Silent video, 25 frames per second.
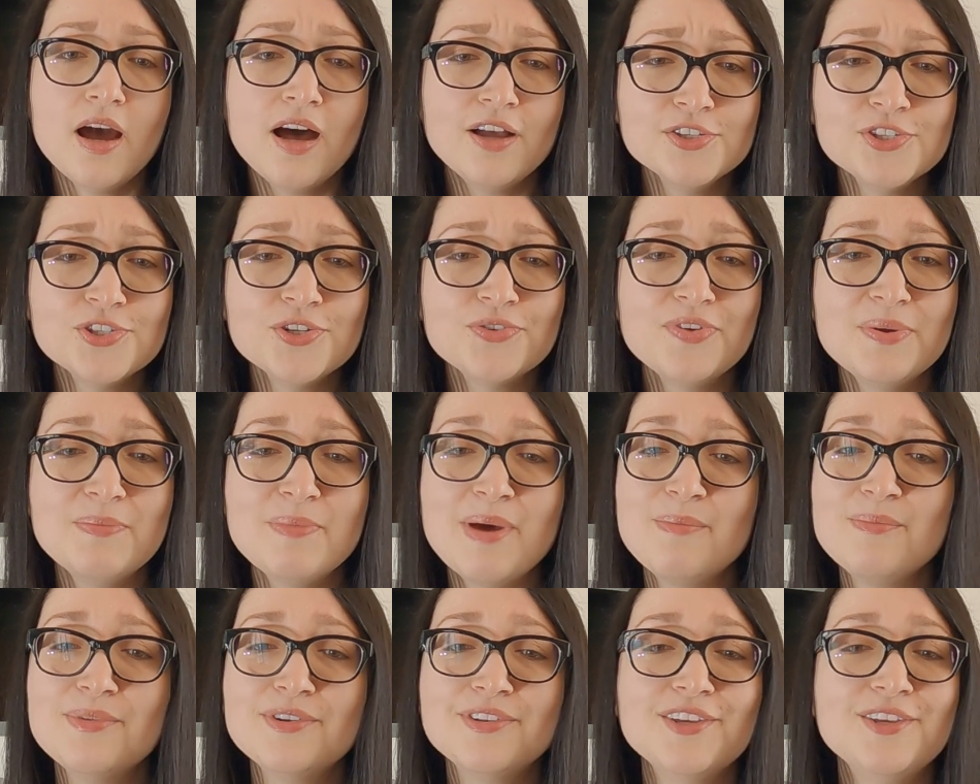Also
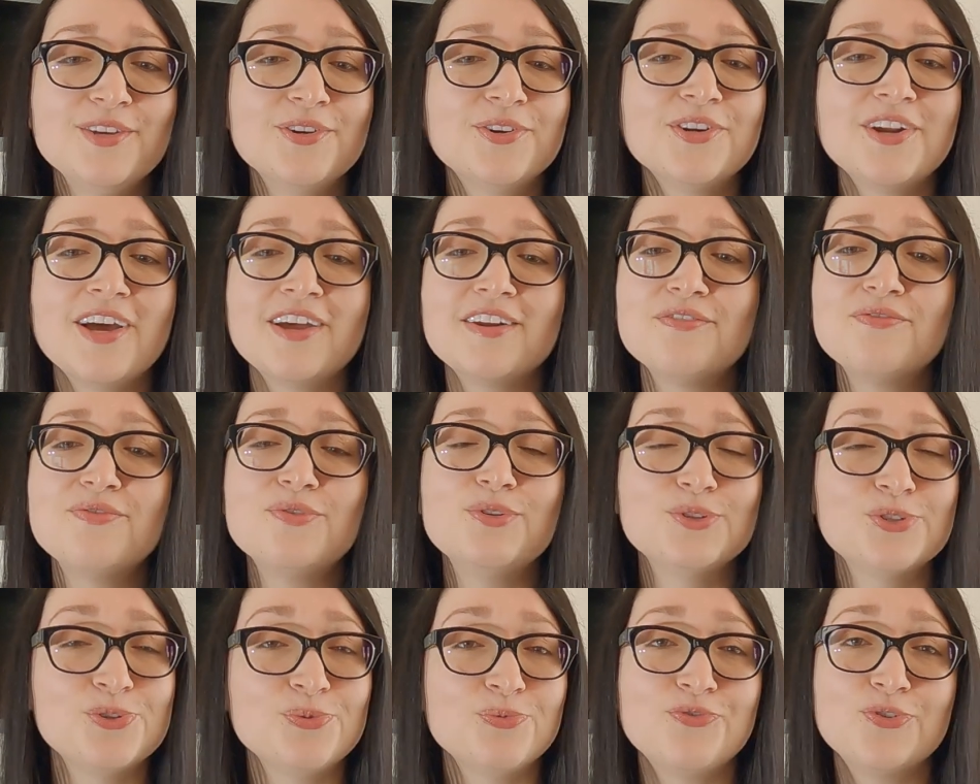remember that you're not
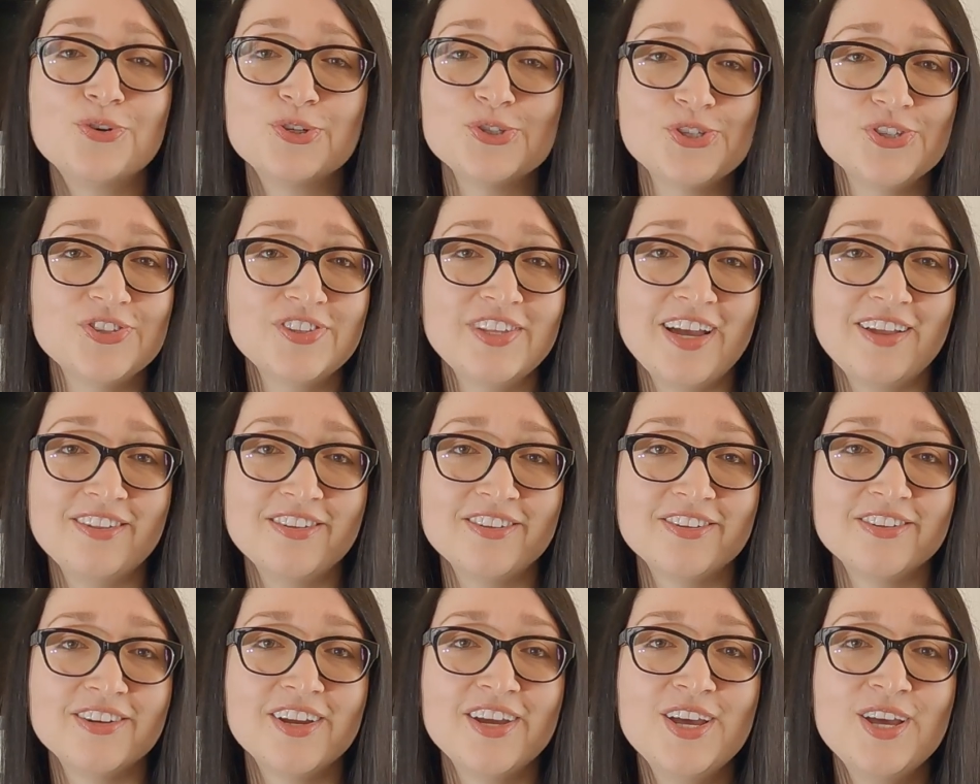a fortune
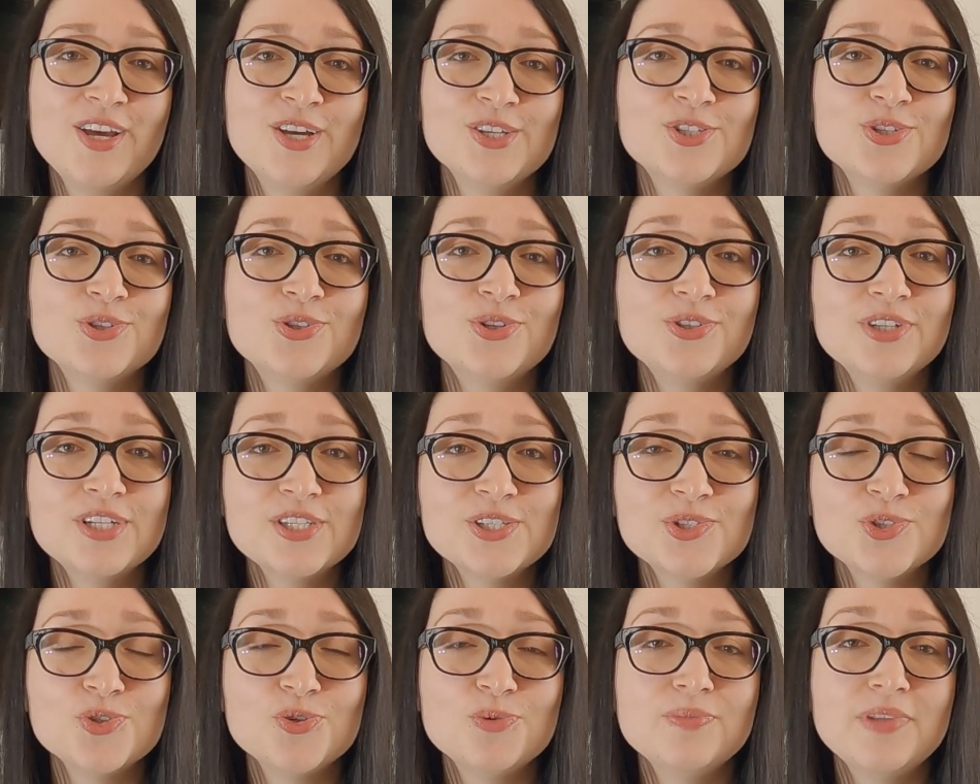teller, so don't
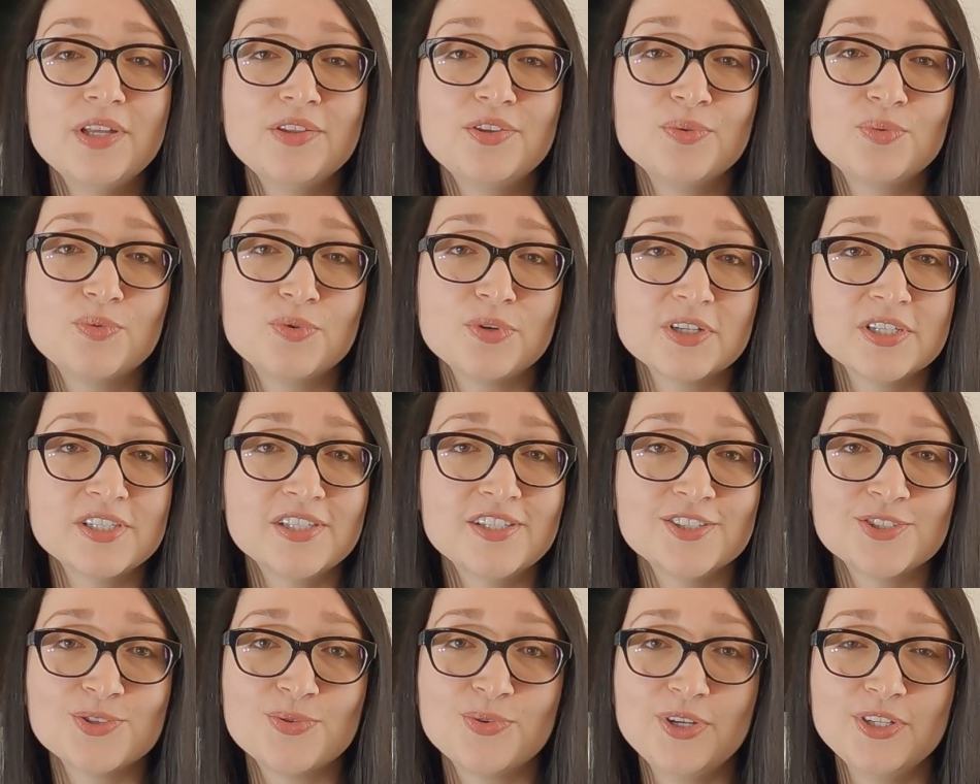assume that the
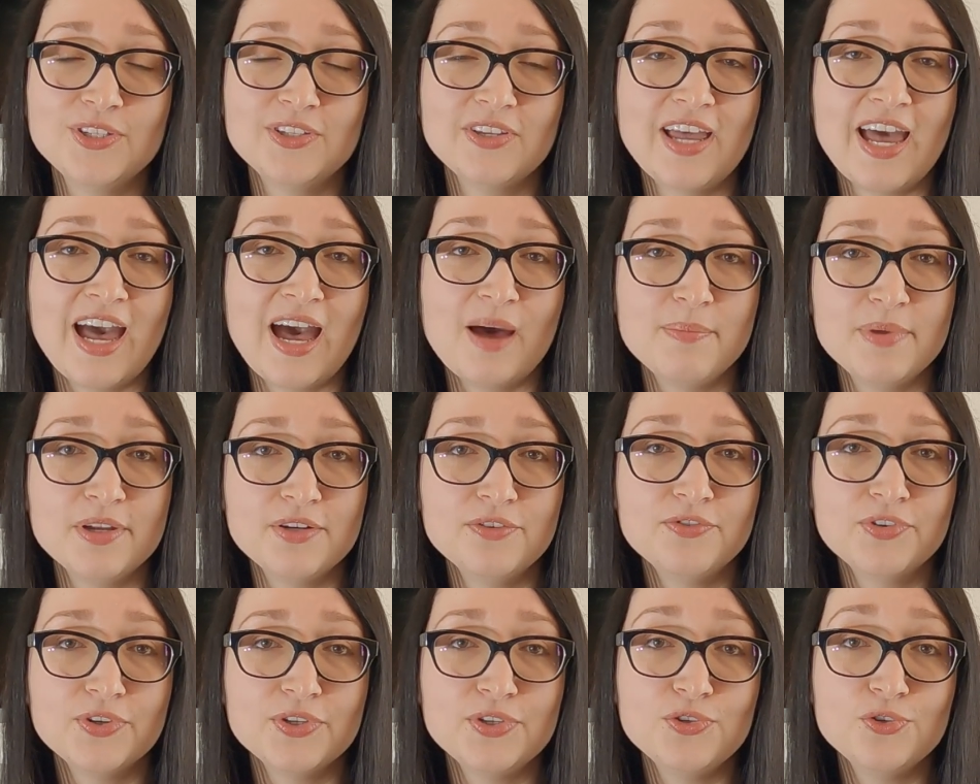worst is going to
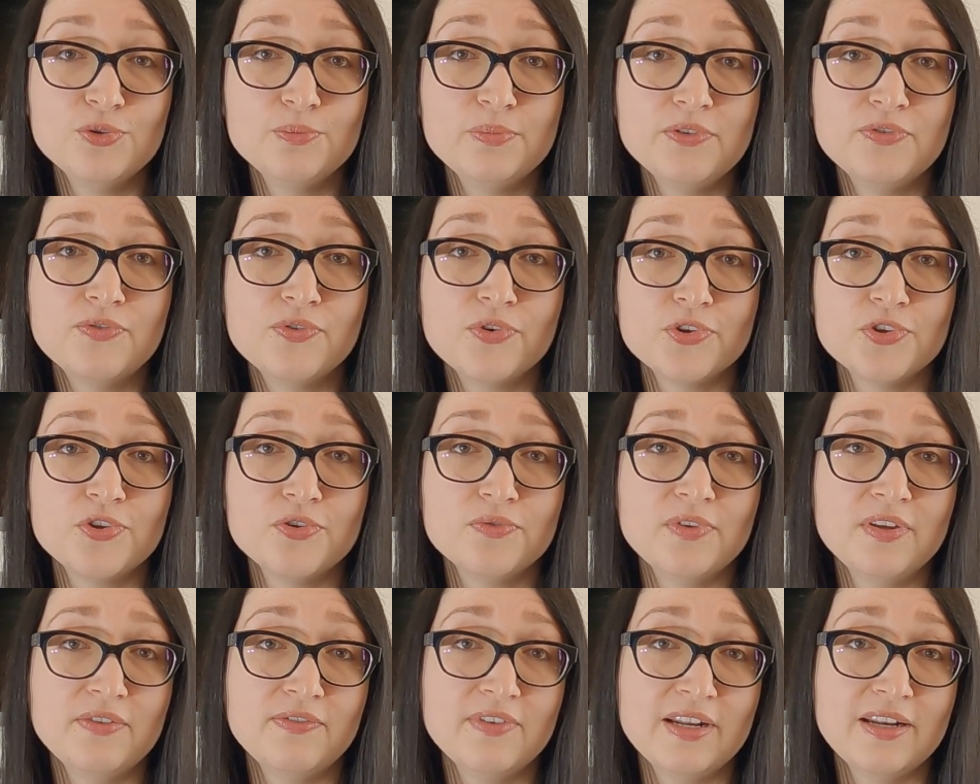happen for you before
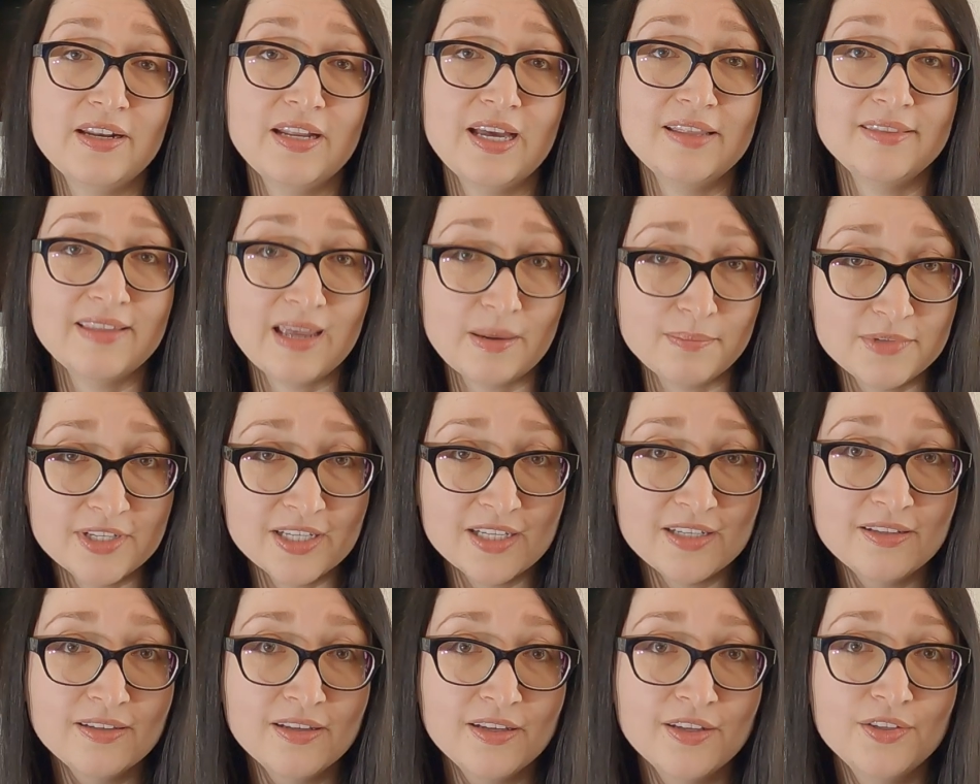you've even
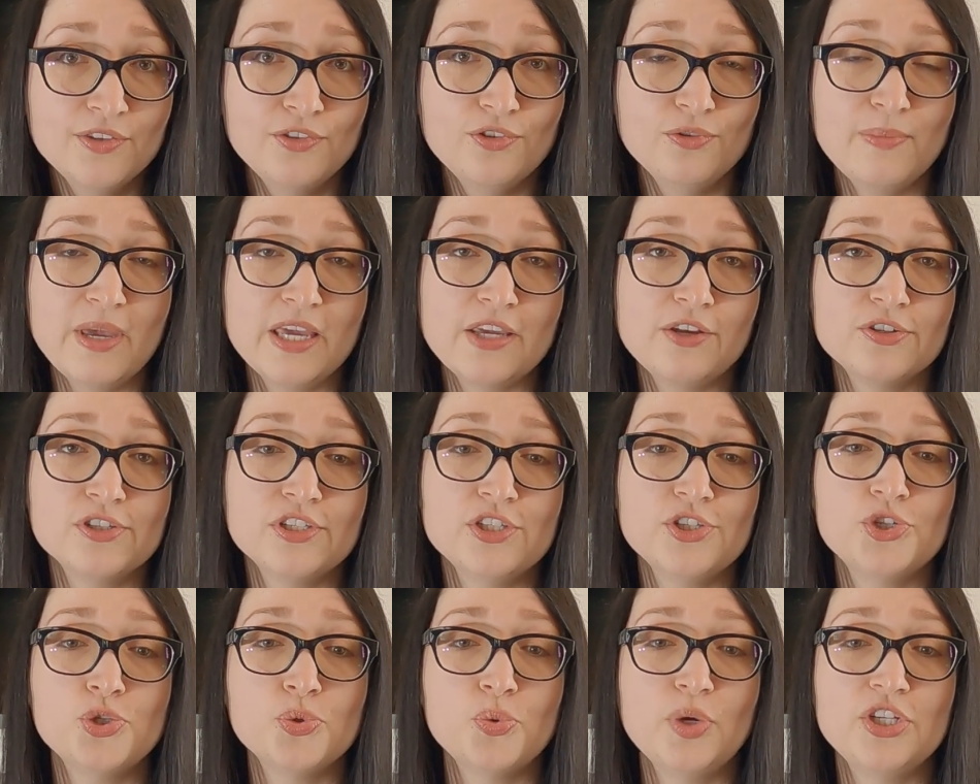attempted to make your
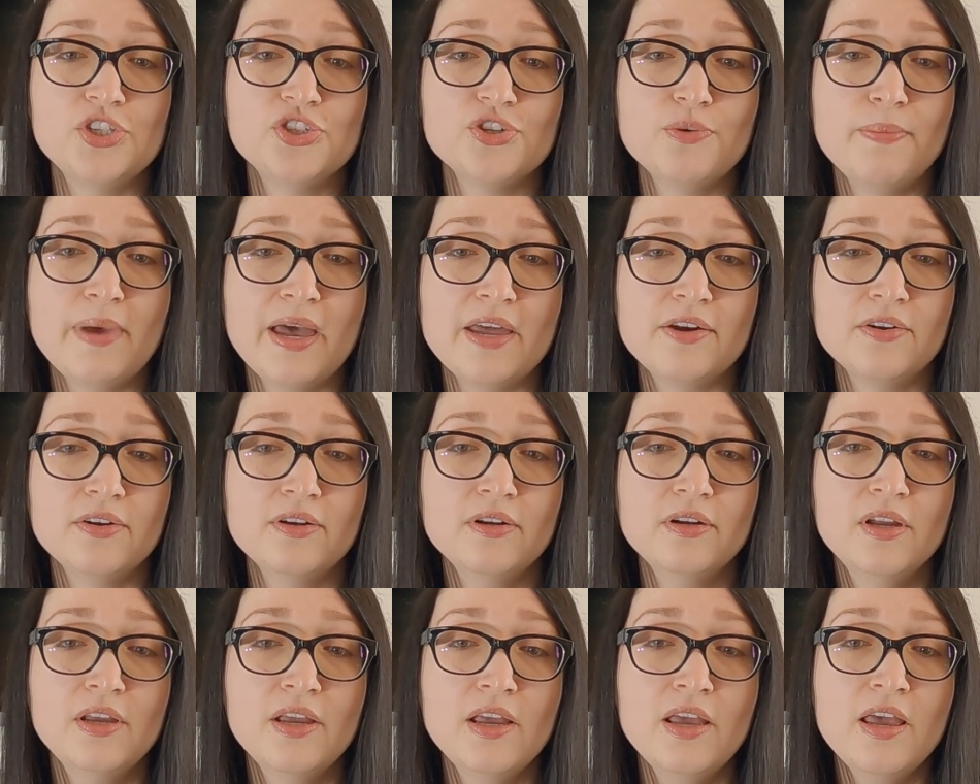situation
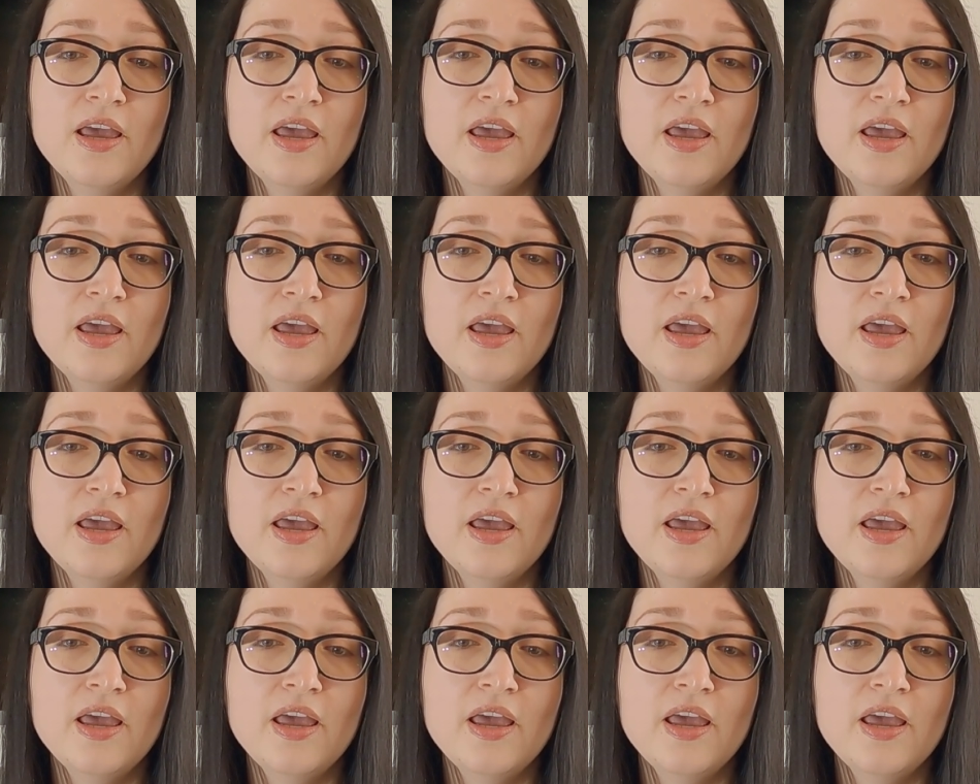better.